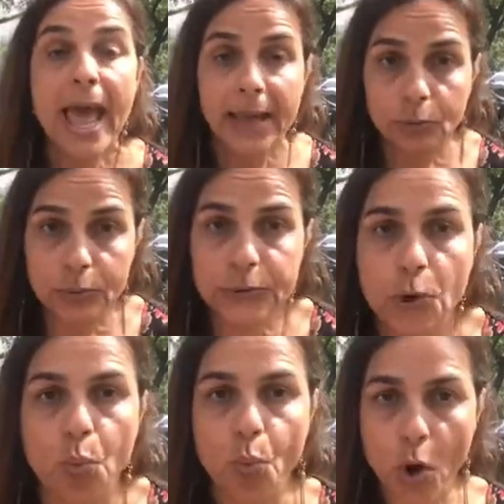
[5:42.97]
and
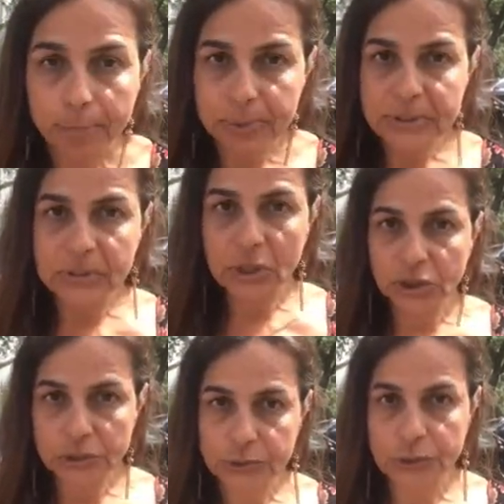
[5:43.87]
also what
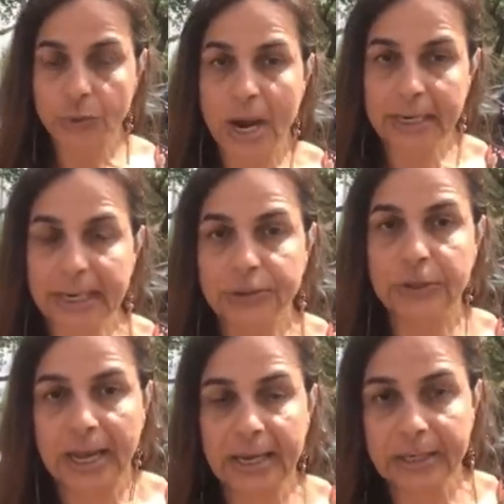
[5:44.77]
positions do I need
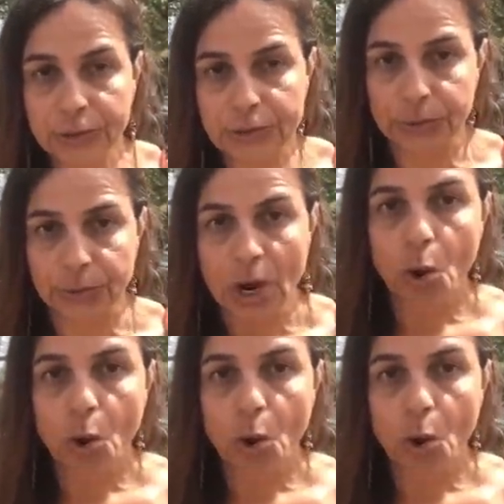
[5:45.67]
to get into?